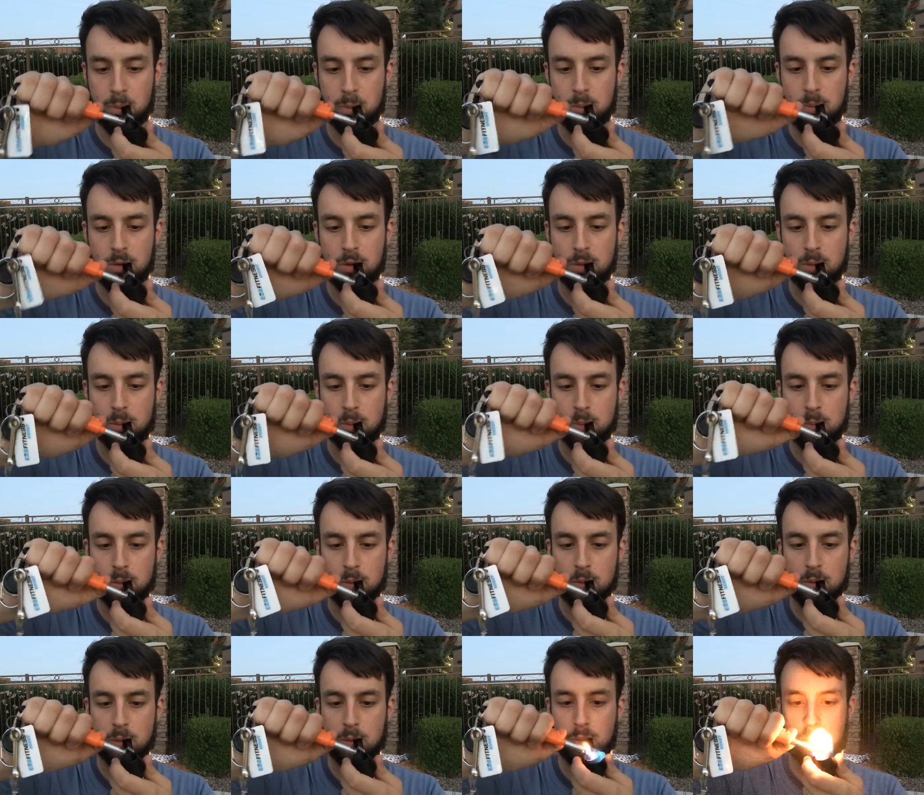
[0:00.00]

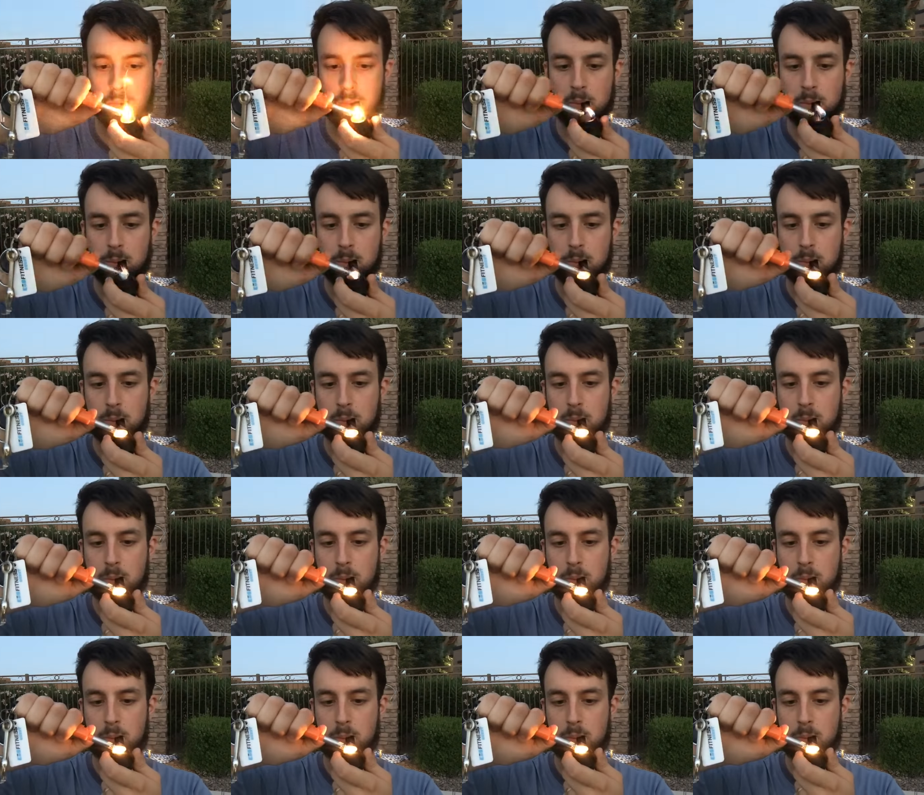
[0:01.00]

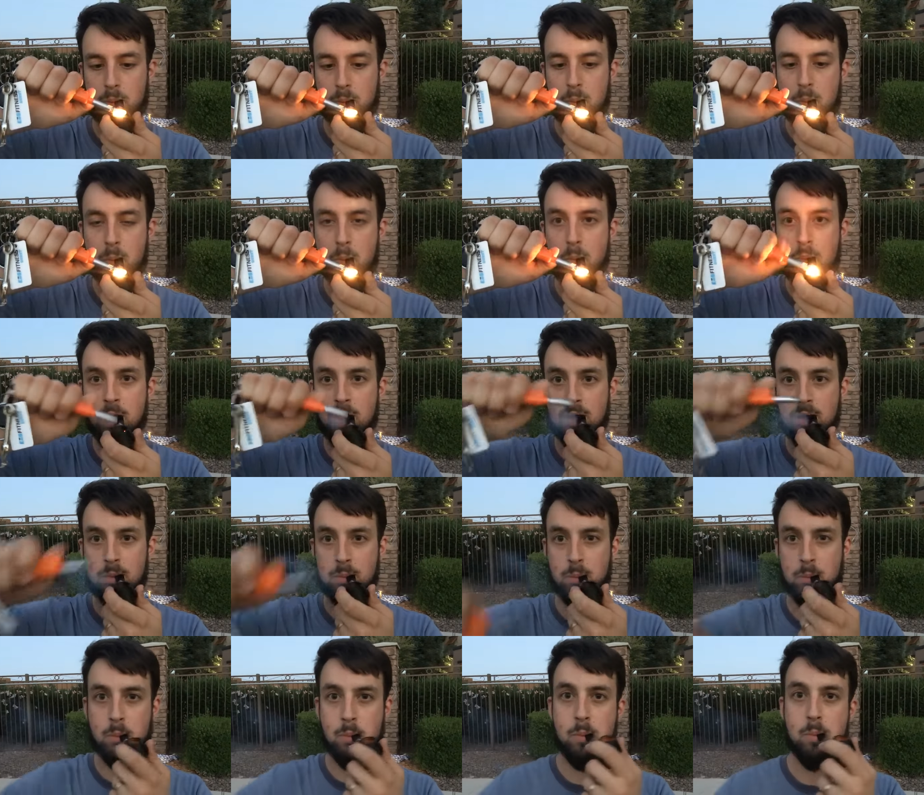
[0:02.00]

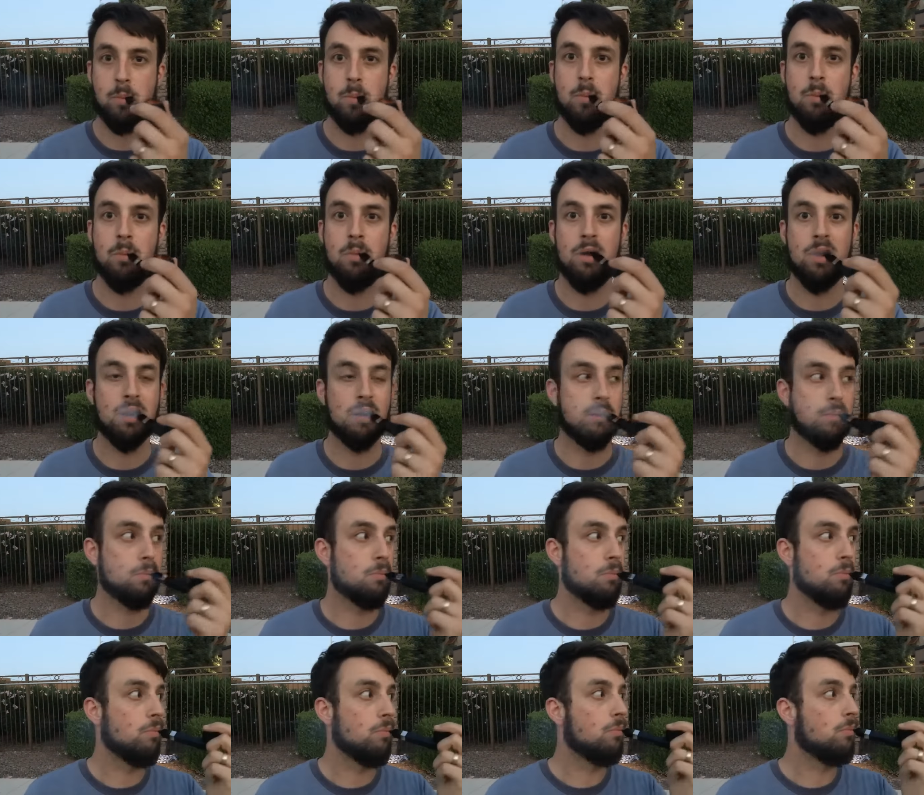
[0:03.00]

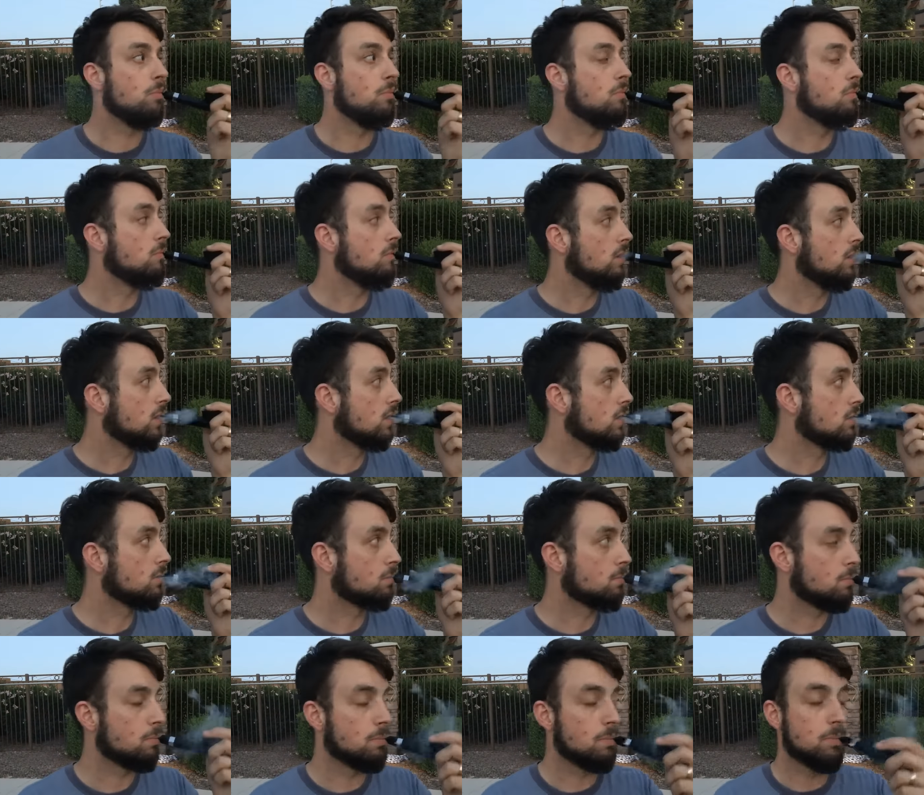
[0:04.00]

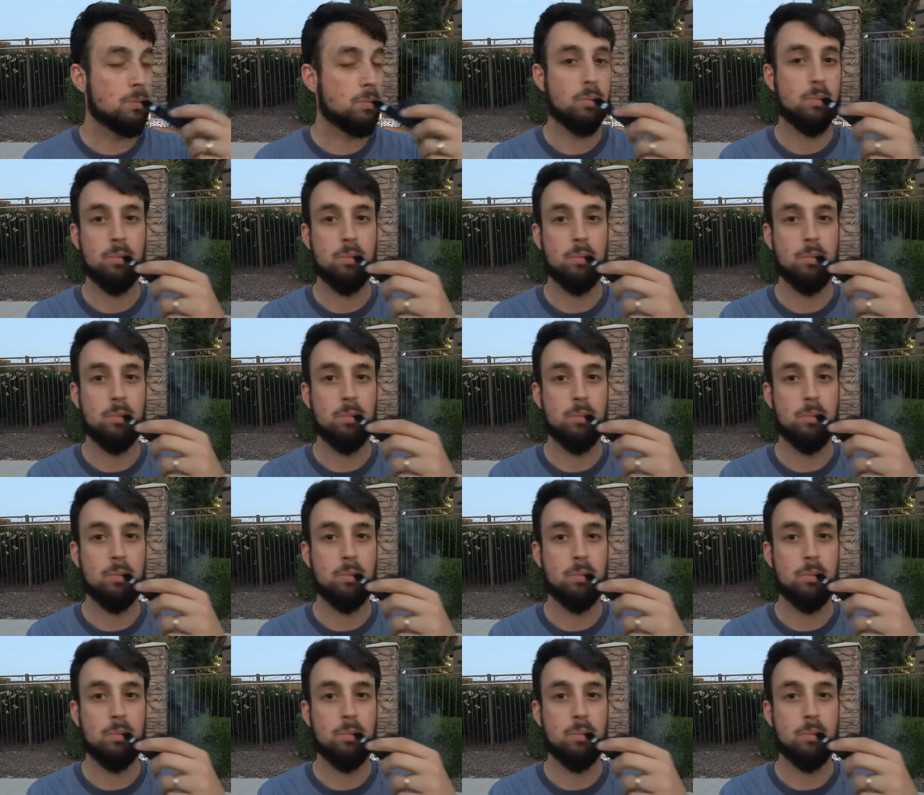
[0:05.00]
Nobody speaks.